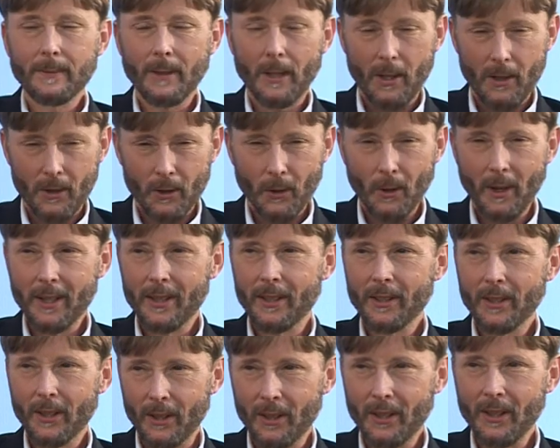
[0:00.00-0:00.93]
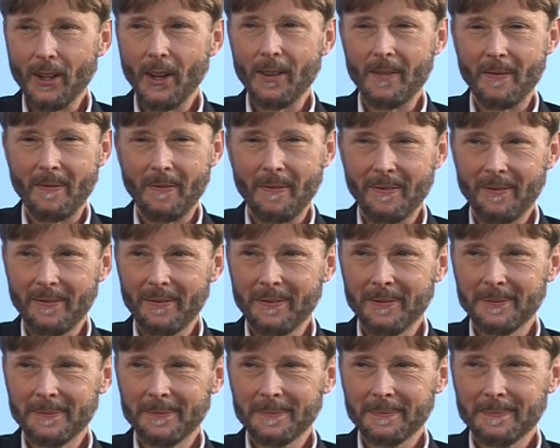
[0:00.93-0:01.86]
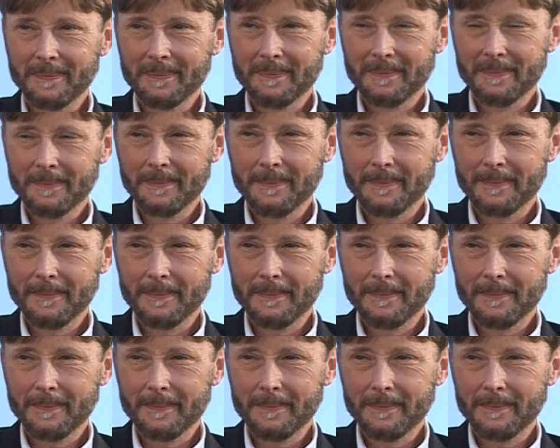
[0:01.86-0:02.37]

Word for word: That's great. Good to know. And you were